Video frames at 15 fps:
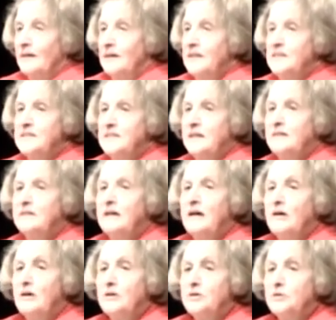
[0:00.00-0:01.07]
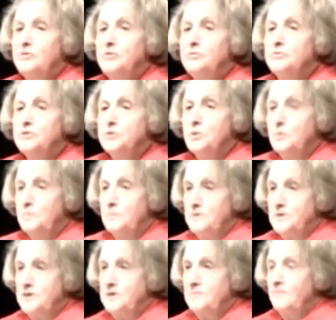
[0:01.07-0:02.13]
He said they are the
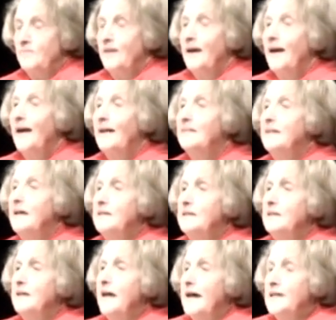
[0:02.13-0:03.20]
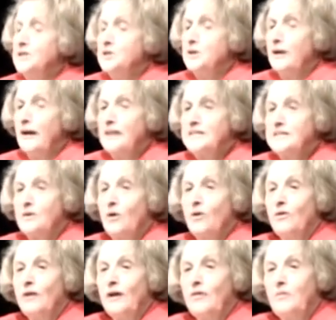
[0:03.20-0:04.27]
usurpers. And then he nationalized
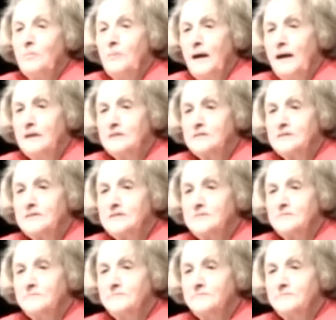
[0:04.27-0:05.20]
all our banks.